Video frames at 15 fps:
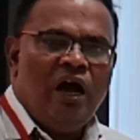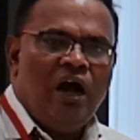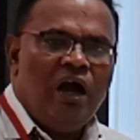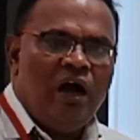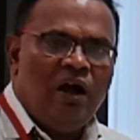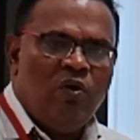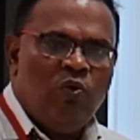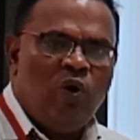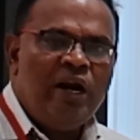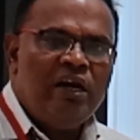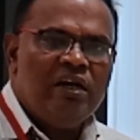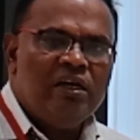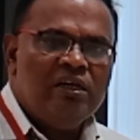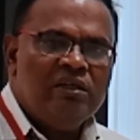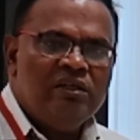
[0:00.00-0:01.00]

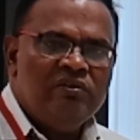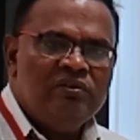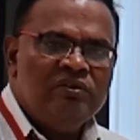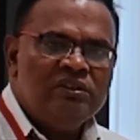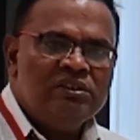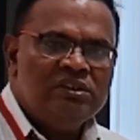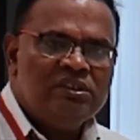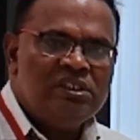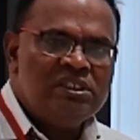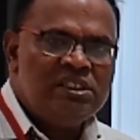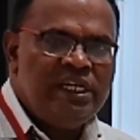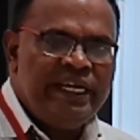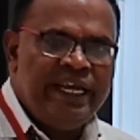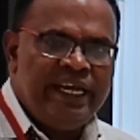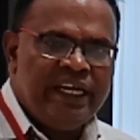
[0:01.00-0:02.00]

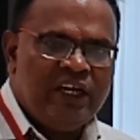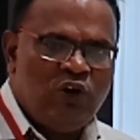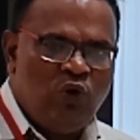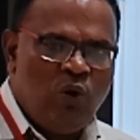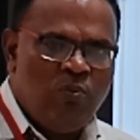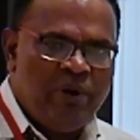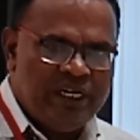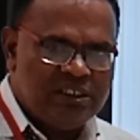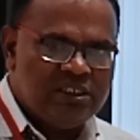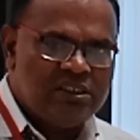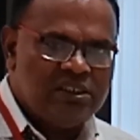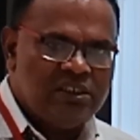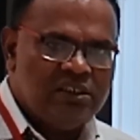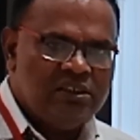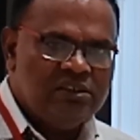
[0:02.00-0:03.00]
160
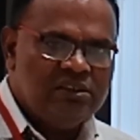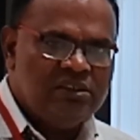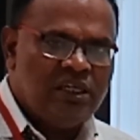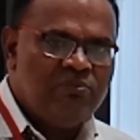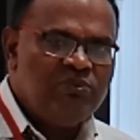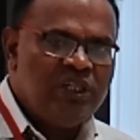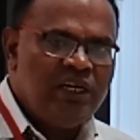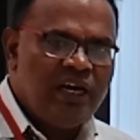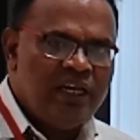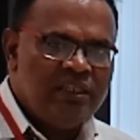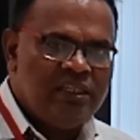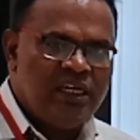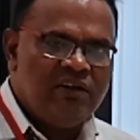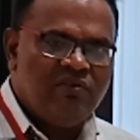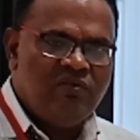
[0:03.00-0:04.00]
kilobytes. Something like
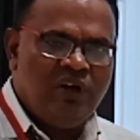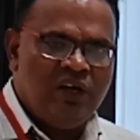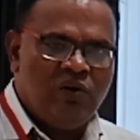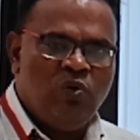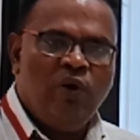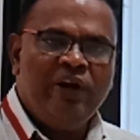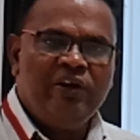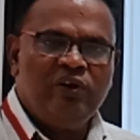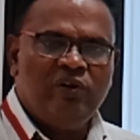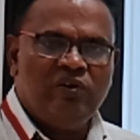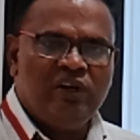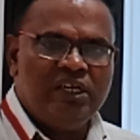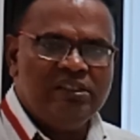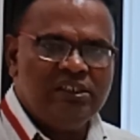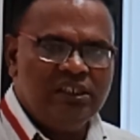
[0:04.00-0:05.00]
that we are going to
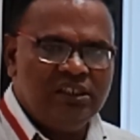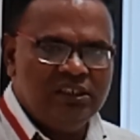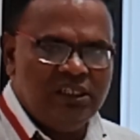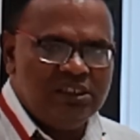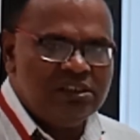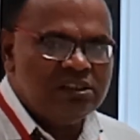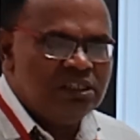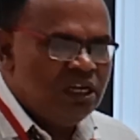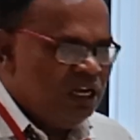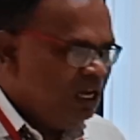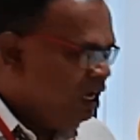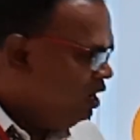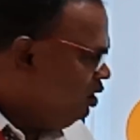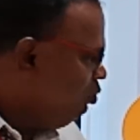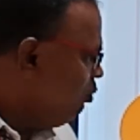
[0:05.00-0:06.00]
utilize in this
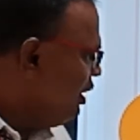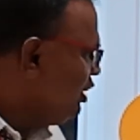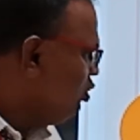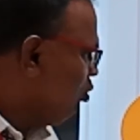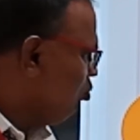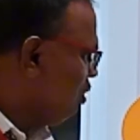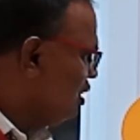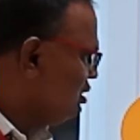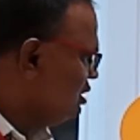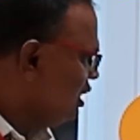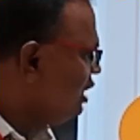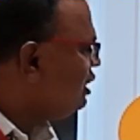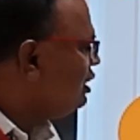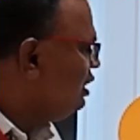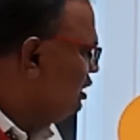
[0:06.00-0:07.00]

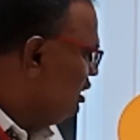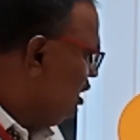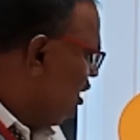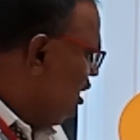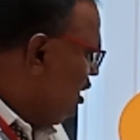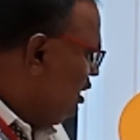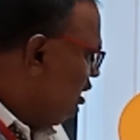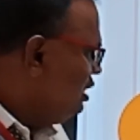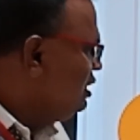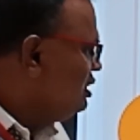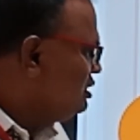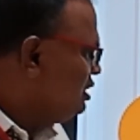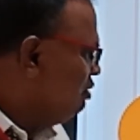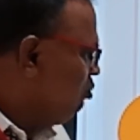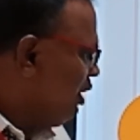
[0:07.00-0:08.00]
microprocessor. In
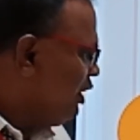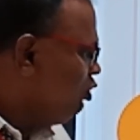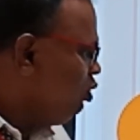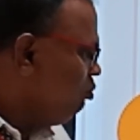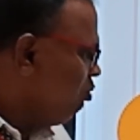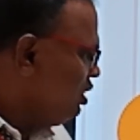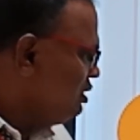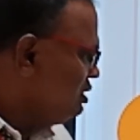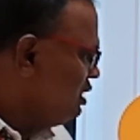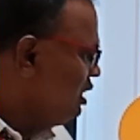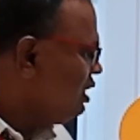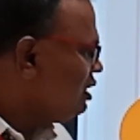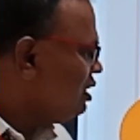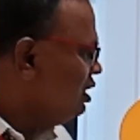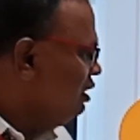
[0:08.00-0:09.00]
this
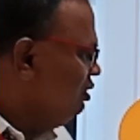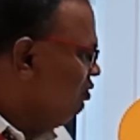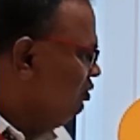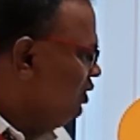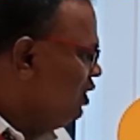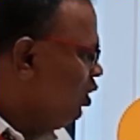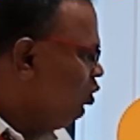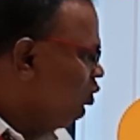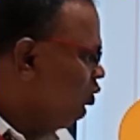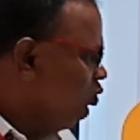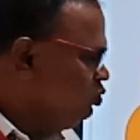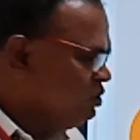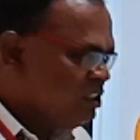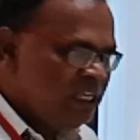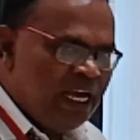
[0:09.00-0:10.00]
microprocessor, we have to
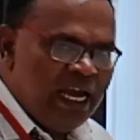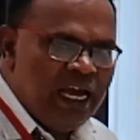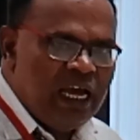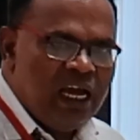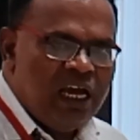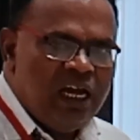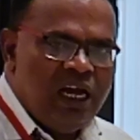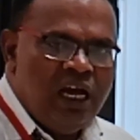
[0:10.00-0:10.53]
use the